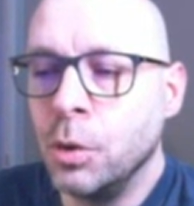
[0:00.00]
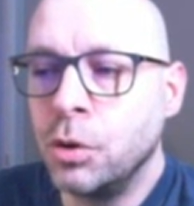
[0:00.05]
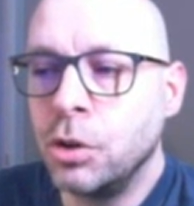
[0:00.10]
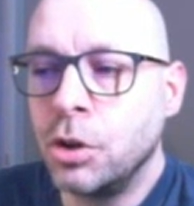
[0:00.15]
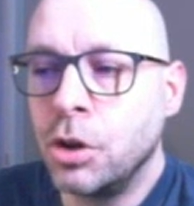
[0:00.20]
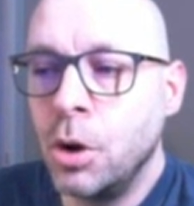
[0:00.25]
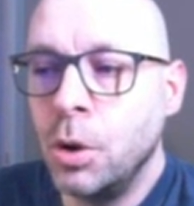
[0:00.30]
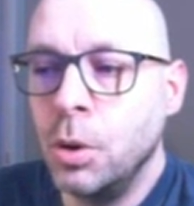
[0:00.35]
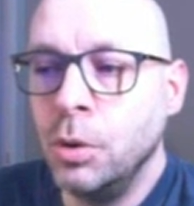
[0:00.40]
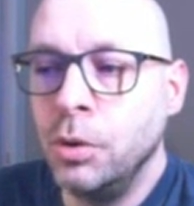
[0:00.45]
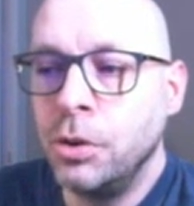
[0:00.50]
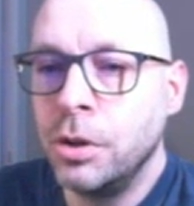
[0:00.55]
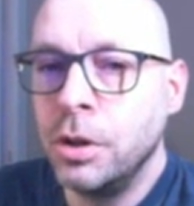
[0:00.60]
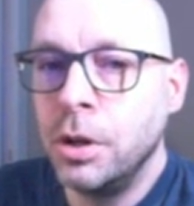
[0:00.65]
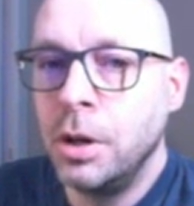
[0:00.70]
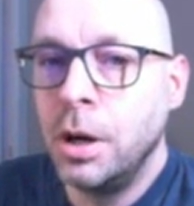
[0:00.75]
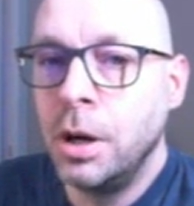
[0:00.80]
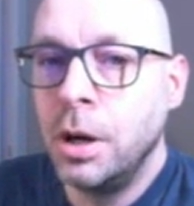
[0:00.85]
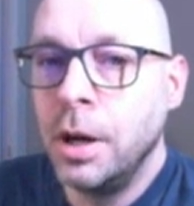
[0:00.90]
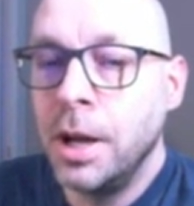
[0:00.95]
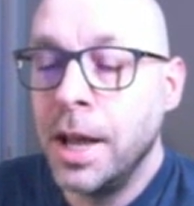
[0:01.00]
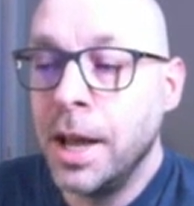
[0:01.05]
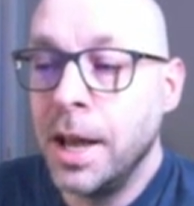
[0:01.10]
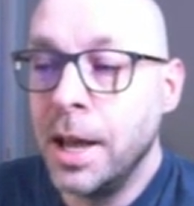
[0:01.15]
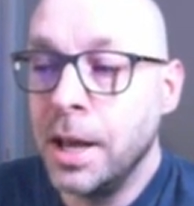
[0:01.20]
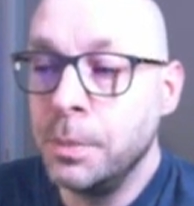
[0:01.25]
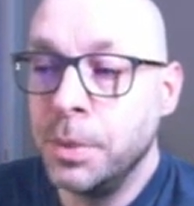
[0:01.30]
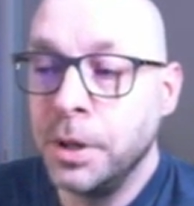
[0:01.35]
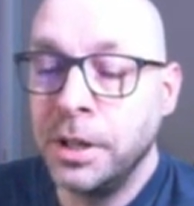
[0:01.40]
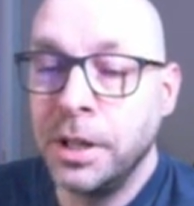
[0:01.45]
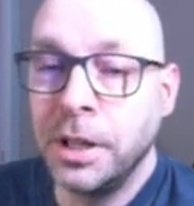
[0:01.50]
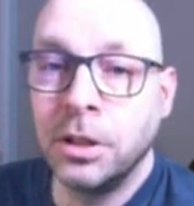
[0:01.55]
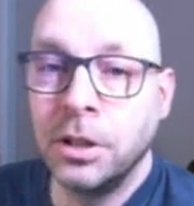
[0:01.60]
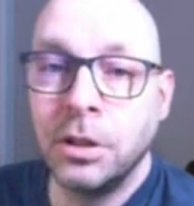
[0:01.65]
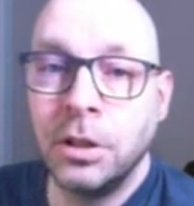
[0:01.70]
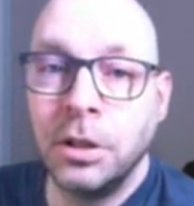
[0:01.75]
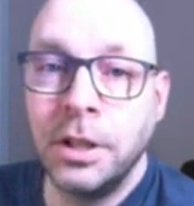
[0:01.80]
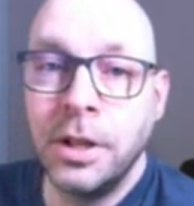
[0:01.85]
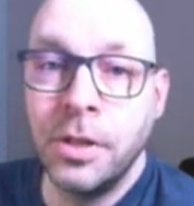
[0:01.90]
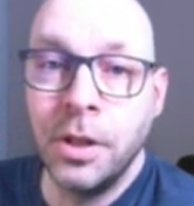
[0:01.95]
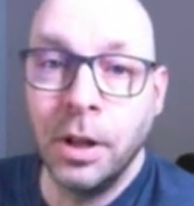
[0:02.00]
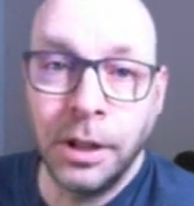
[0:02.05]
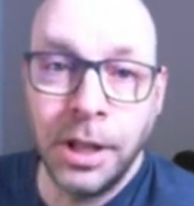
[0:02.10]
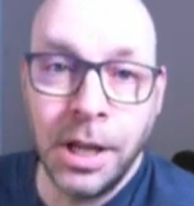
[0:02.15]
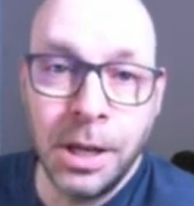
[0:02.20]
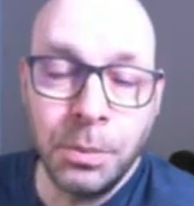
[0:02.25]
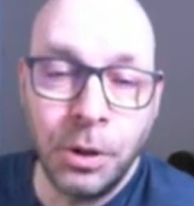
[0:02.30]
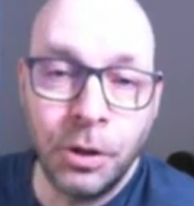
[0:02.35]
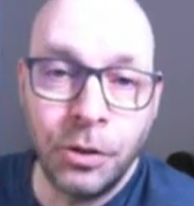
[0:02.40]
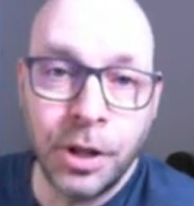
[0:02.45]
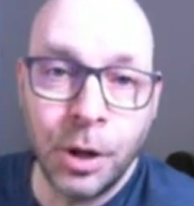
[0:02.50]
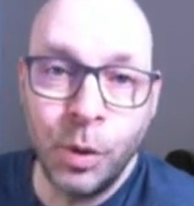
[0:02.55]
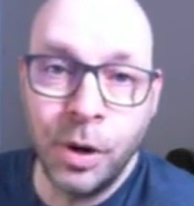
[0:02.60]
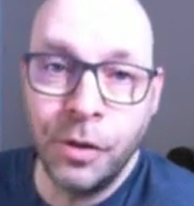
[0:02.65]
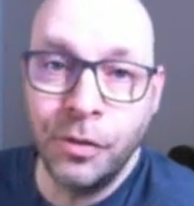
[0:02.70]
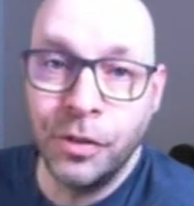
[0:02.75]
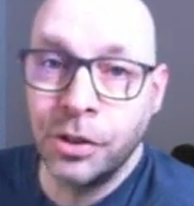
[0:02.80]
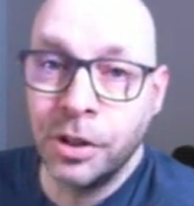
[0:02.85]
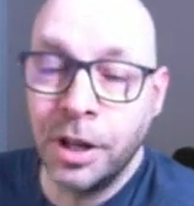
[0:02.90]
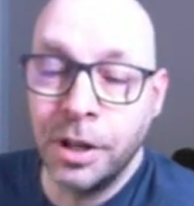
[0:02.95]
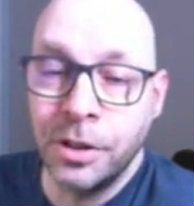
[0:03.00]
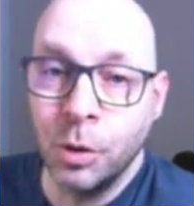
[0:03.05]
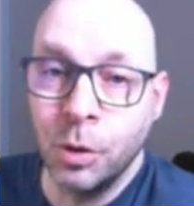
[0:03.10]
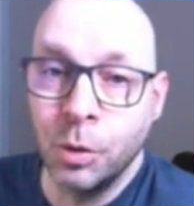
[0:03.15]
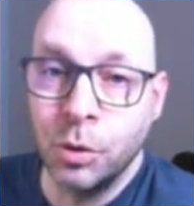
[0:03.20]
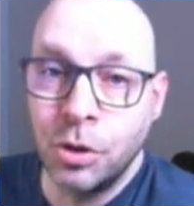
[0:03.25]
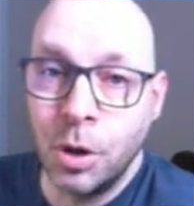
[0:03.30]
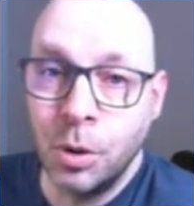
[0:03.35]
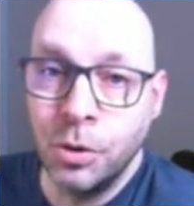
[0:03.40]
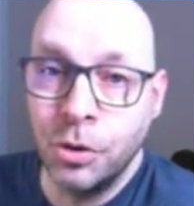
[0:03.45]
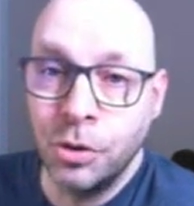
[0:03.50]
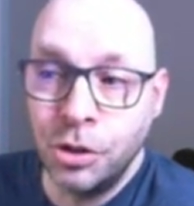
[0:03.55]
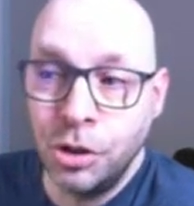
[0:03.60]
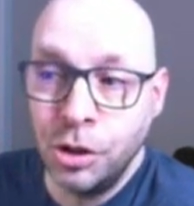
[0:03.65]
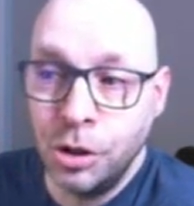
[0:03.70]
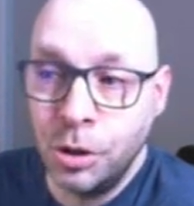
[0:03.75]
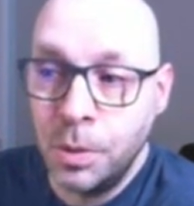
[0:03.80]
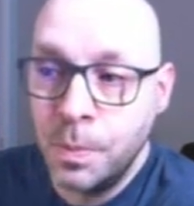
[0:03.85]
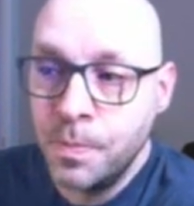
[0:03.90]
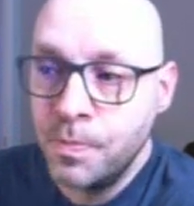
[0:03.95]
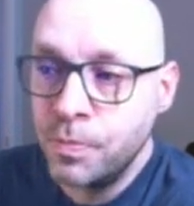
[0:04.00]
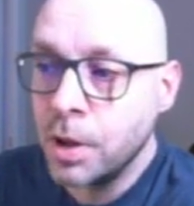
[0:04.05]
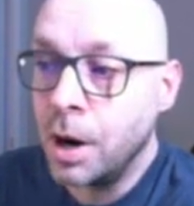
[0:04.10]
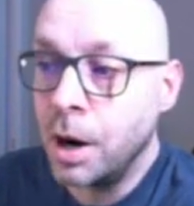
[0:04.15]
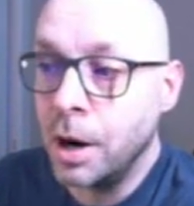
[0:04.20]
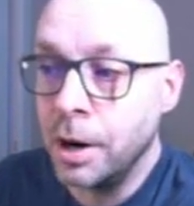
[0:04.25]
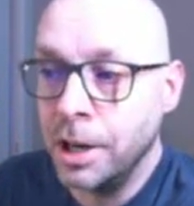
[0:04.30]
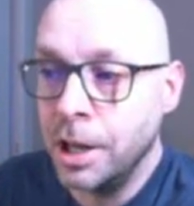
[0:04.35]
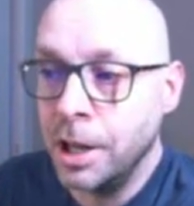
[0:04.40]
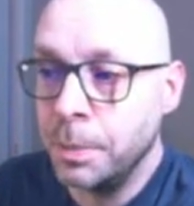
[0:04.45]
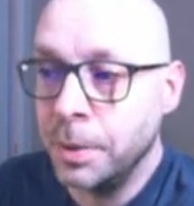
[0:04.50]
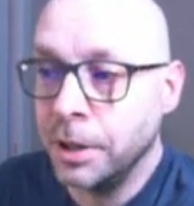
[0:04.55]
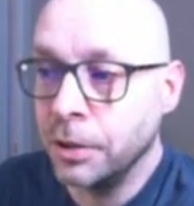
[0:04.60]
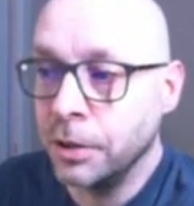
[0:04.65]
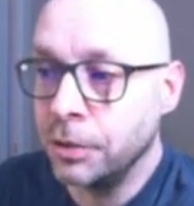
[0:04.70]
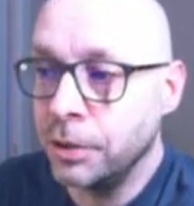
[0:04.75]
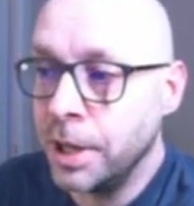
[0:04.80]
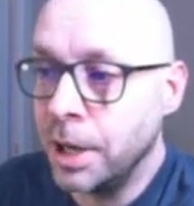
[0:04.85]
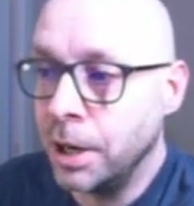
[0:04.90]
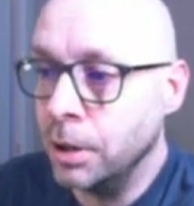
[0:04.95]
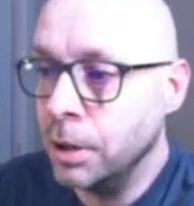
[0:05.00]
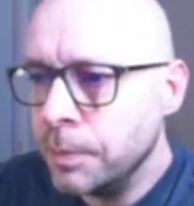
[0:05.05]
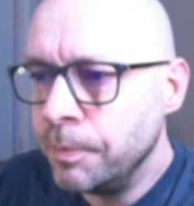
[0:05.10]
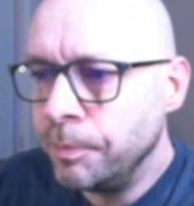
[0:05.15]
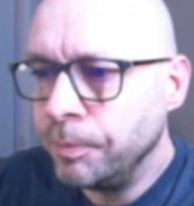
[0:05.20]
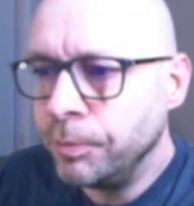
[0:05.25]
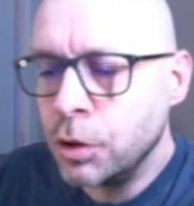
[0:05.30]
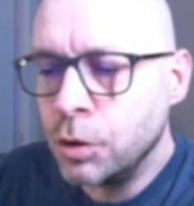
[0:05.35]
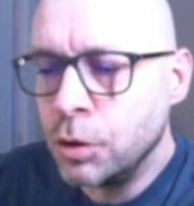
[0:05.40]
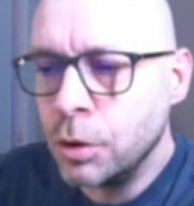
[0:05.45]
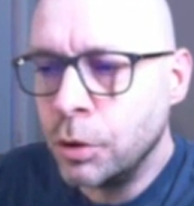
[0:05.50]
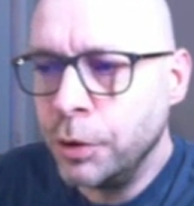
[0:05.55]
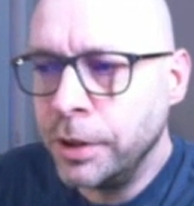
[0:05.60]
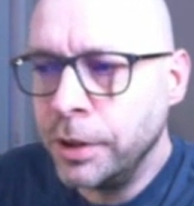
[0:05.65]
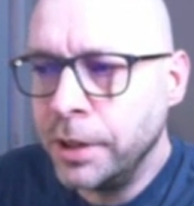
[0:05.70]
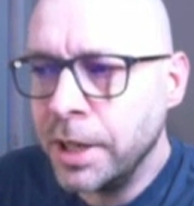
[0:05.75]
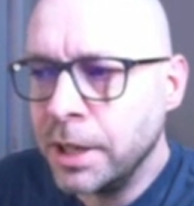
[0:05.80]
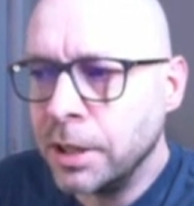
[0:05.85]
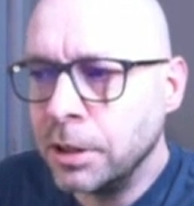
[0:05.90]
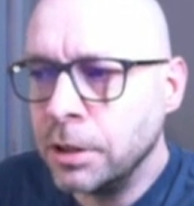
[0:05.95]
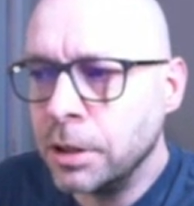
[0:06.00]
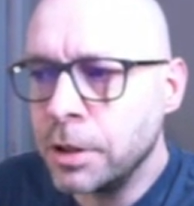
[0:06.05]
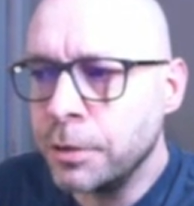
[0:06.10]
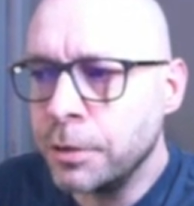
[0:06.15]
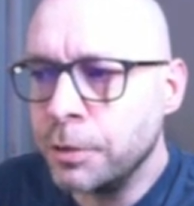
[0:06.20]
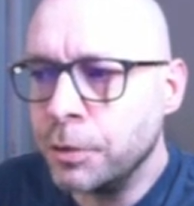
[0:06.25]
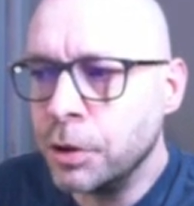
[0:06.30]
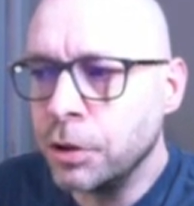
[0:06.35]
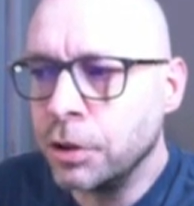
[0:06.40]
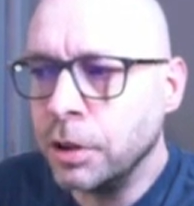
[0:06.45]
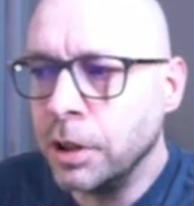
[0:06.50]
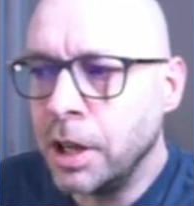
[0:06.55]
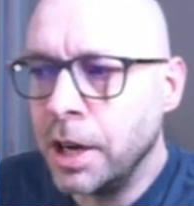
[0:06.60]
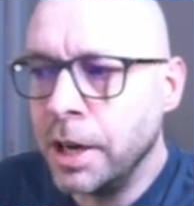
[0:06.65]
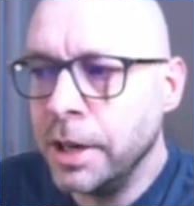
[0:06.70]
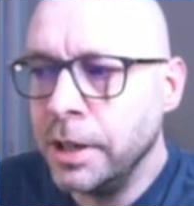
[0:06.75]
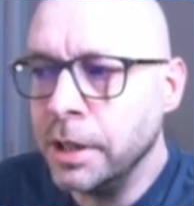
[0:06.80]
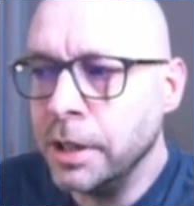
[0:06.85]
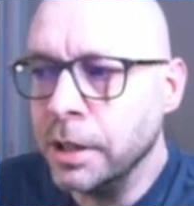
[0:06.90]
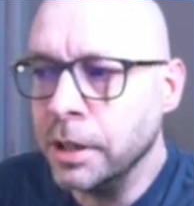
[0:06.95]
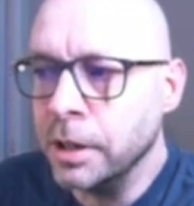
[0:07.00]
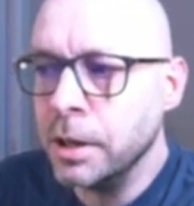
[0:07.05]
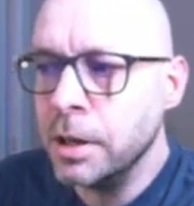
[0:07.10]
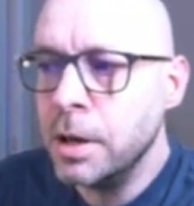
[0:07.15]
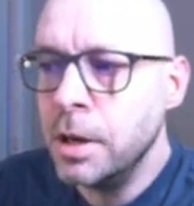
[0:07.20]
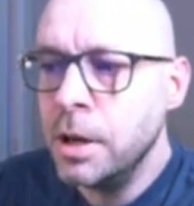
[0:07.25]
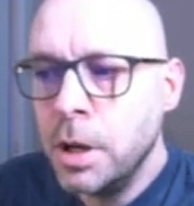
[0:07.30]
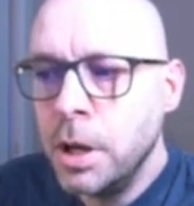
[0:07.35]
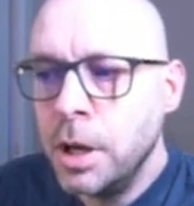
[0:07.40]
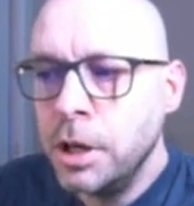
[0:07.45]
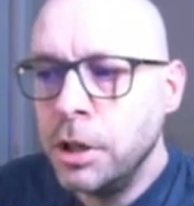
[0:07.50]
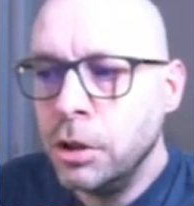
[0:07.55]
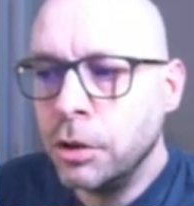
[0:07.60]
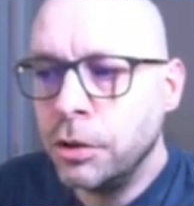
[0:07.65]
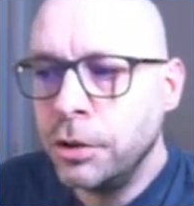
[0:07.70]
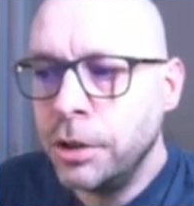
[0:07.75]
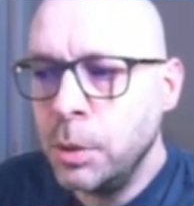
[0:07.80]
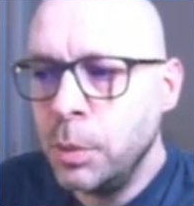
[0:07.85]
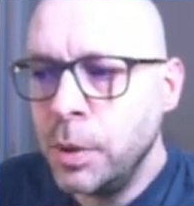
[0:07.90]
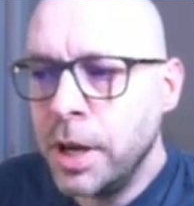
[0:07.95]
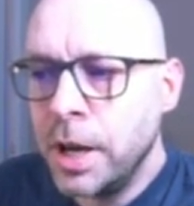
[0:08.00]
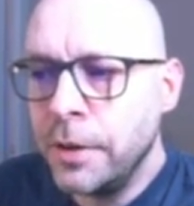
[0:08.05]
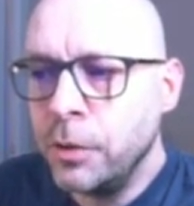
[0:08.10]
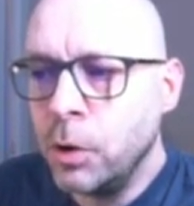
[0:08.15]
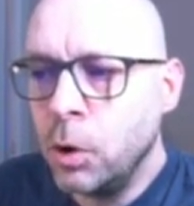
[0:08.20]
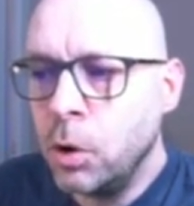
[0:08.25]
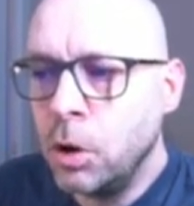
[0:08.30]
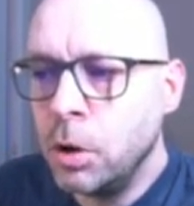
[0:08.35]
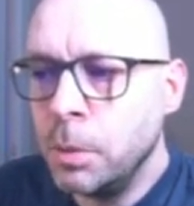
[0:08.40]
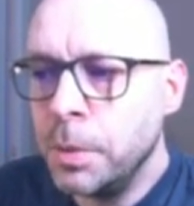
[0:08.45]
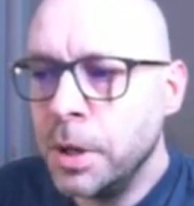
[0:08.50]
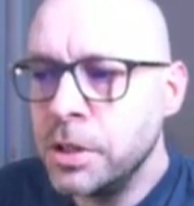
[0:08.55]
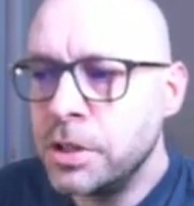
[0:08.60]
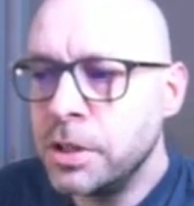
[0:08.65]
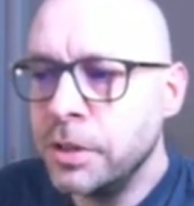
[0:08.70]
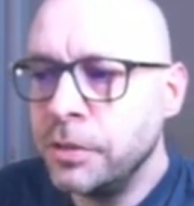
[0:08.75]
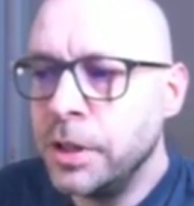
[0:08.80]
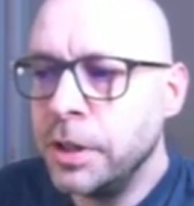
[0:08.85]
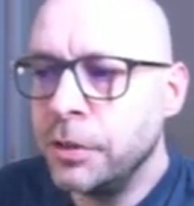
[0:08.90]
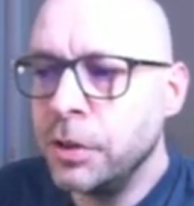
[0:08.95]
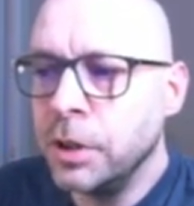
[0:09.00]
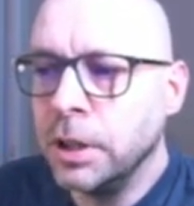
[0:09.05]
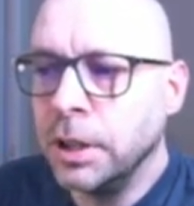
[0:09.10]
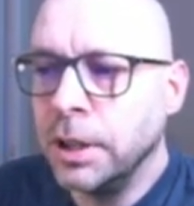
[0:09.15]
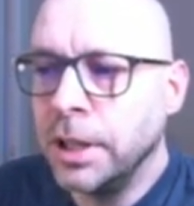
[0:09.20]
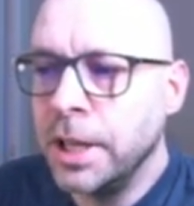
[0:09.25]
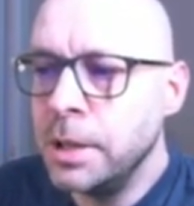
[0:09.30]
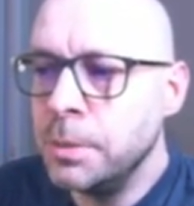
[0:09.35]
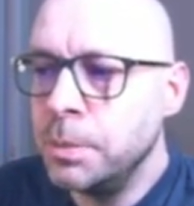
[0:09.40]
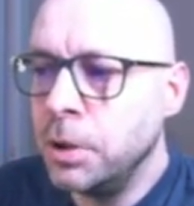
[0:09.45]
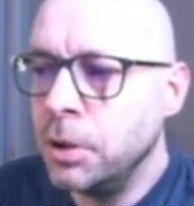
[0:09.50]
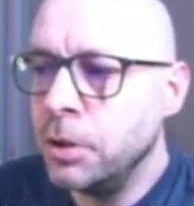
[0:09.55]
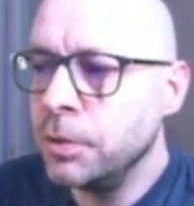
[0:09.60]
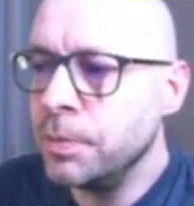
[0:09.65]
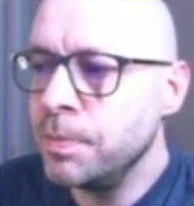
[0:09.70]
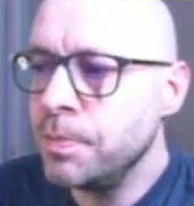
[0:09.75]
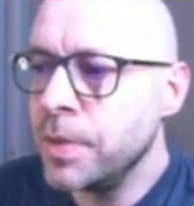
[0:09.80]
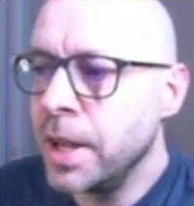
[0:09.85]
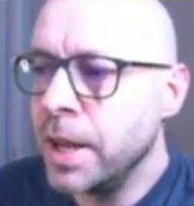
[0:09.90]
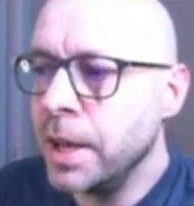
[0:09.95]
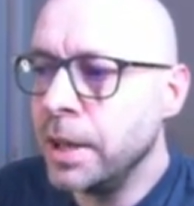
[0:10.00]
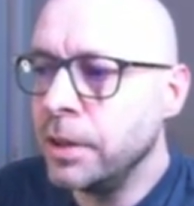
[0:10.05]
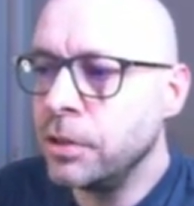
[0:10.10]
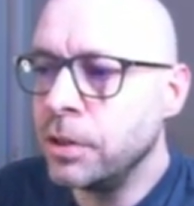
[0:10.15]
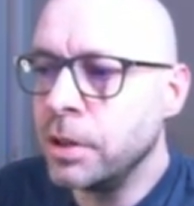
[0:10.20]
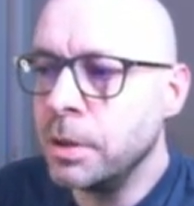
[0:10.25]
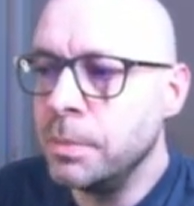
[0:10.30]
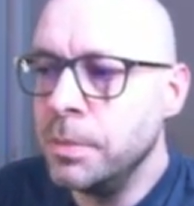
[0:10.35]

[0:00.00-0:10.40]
codes, and particularly the labels that we've assigned those codes to, are helping us now. So if we take a look at the first line here, you'll see we have a whole bunch of different labels and some